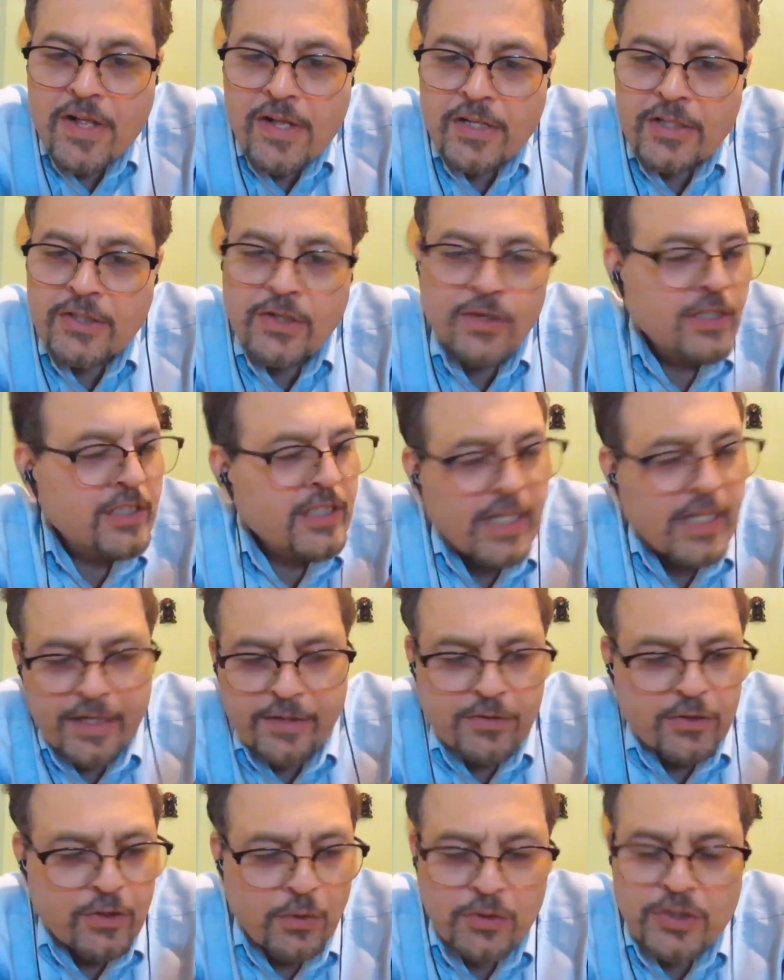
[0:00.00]
So it's
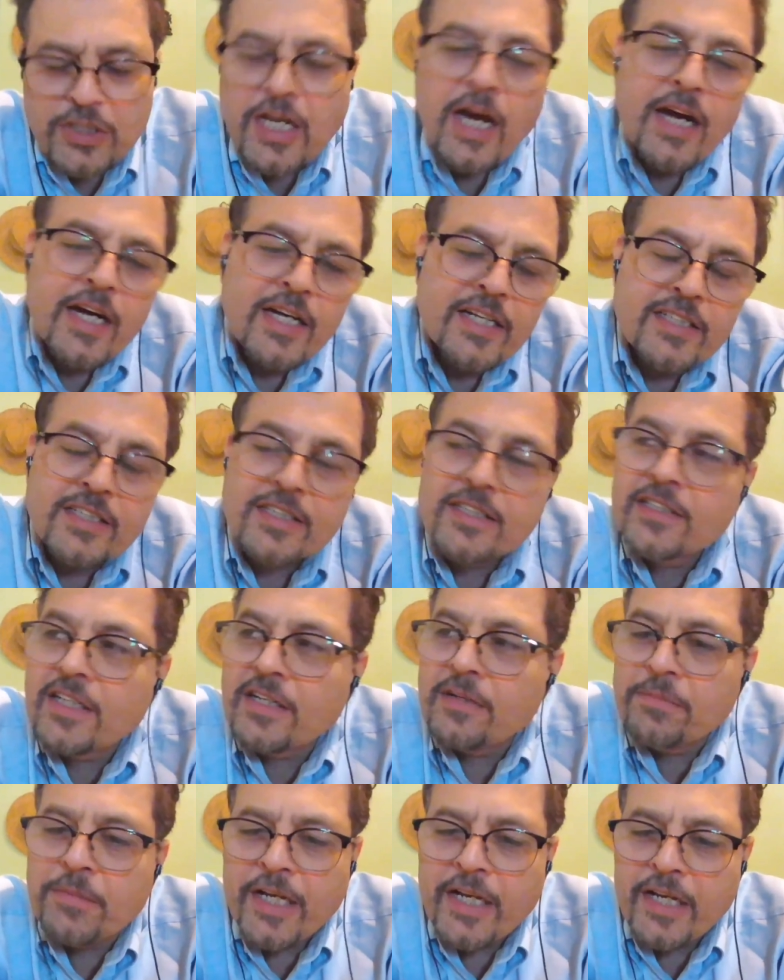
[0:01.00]
like those guys
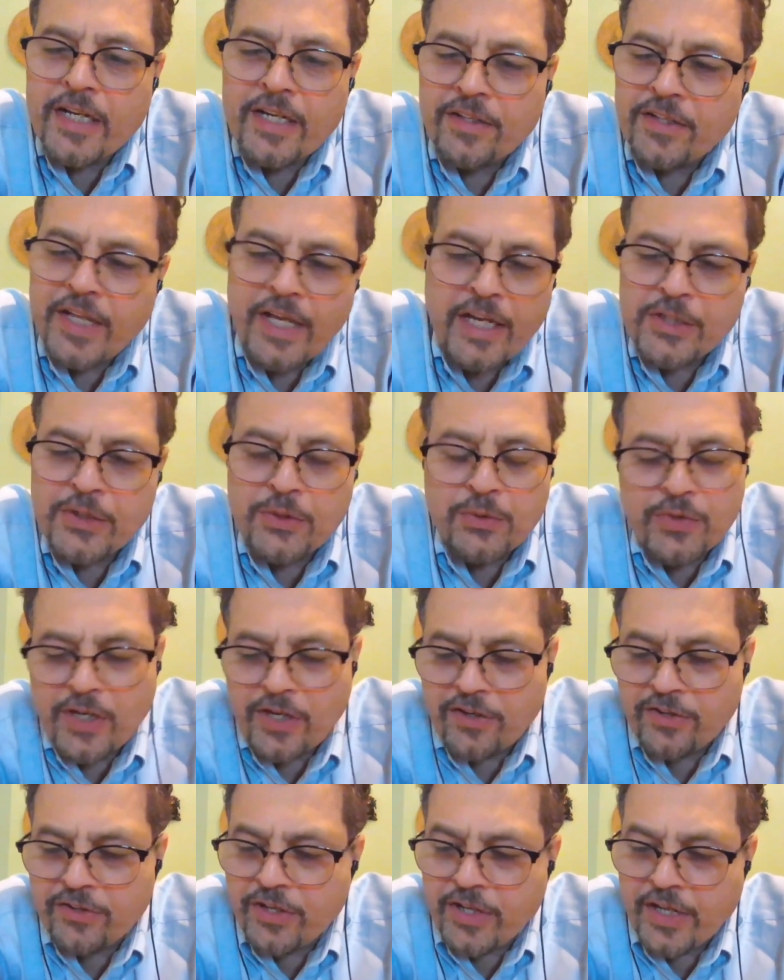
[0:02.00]
come in and they do
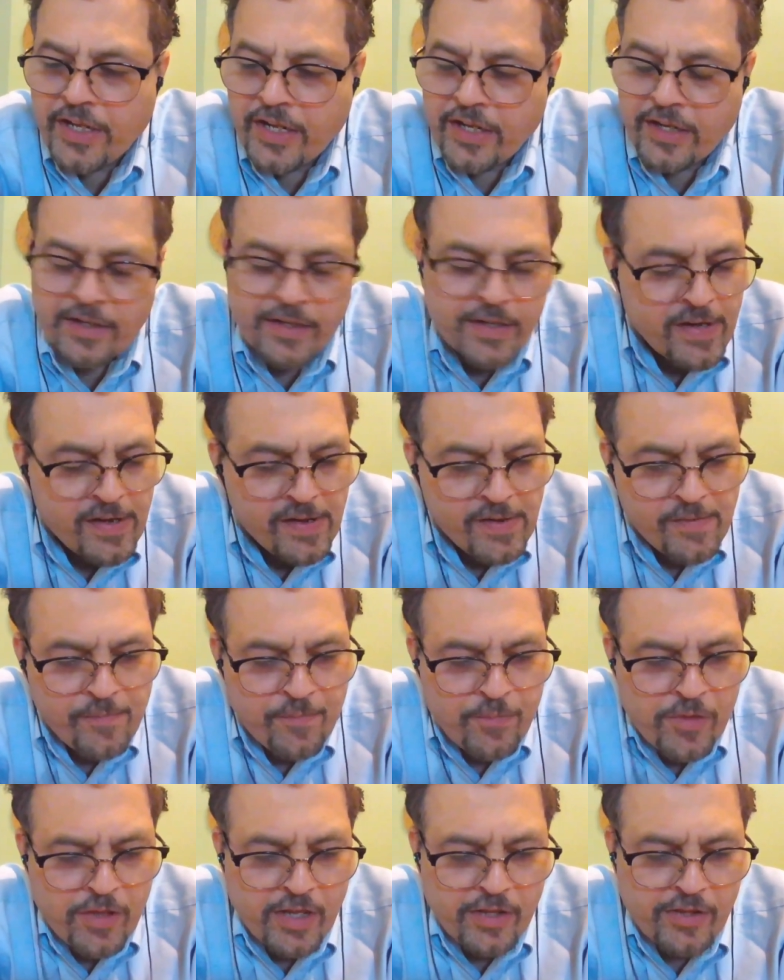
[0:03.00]
their thing
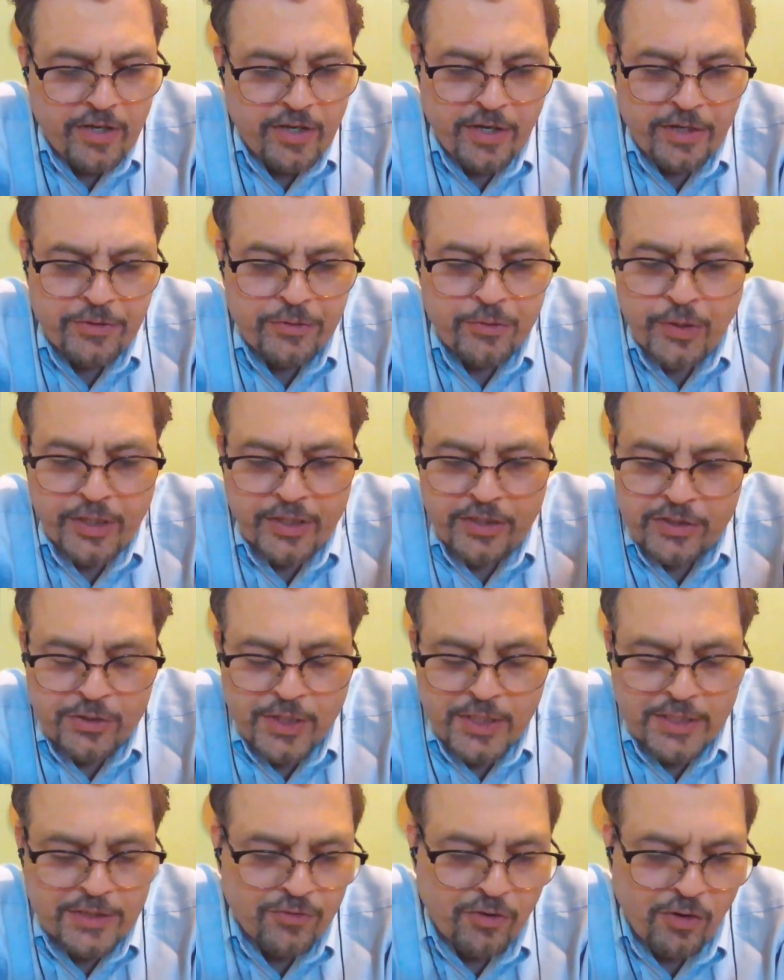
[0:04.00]
and they treat the
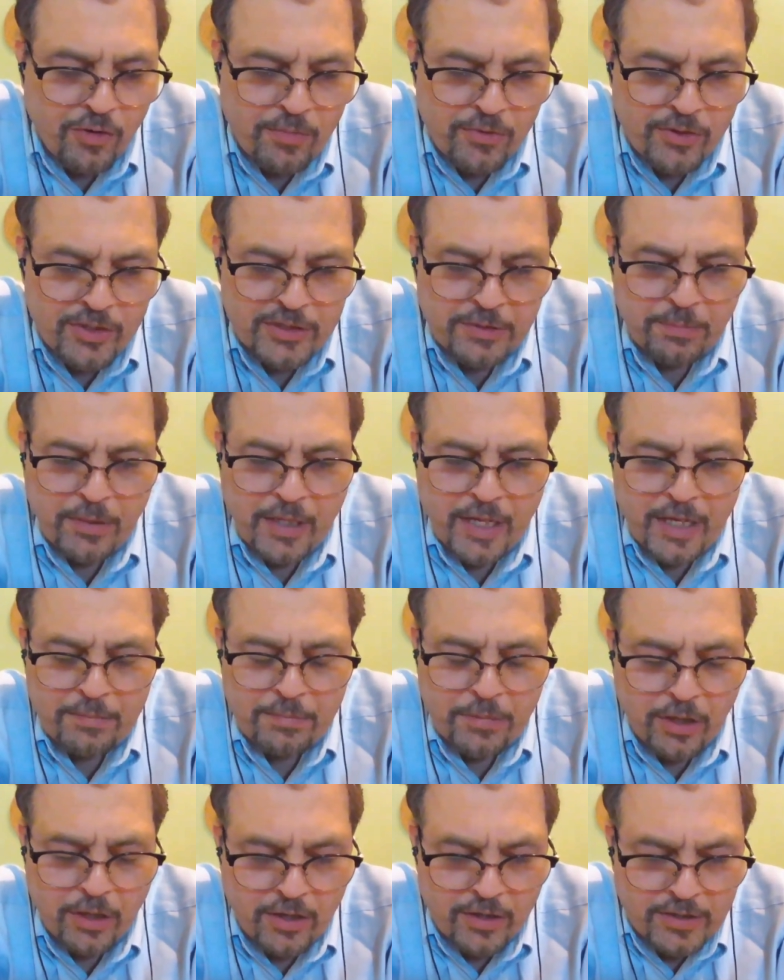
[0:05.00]
transformer as a
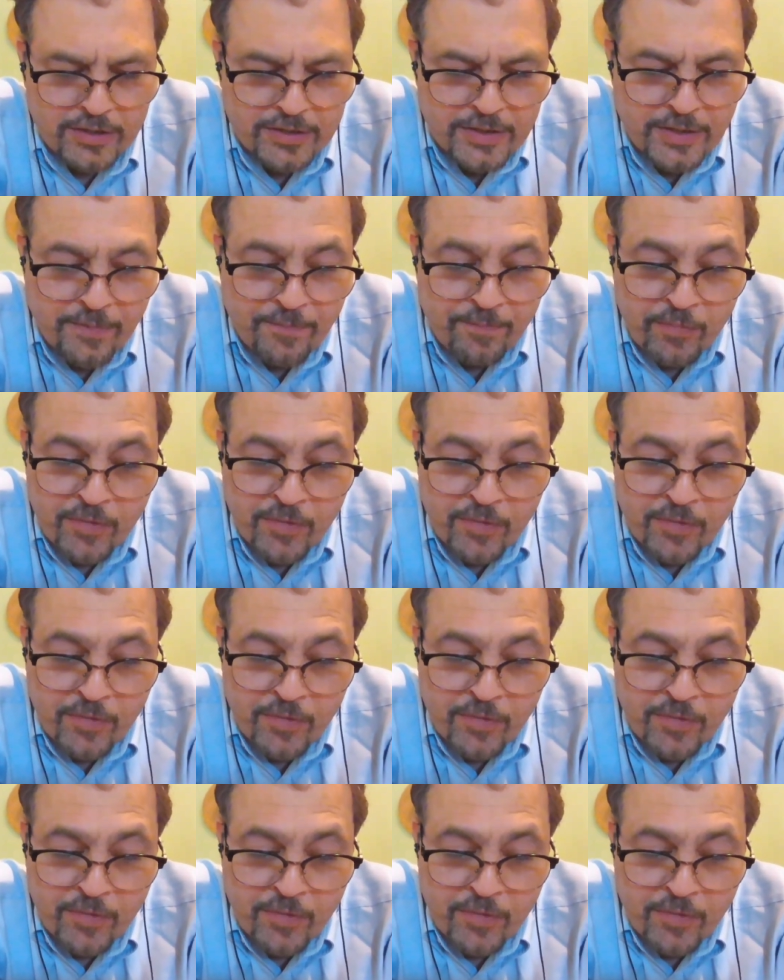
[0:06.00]
black box.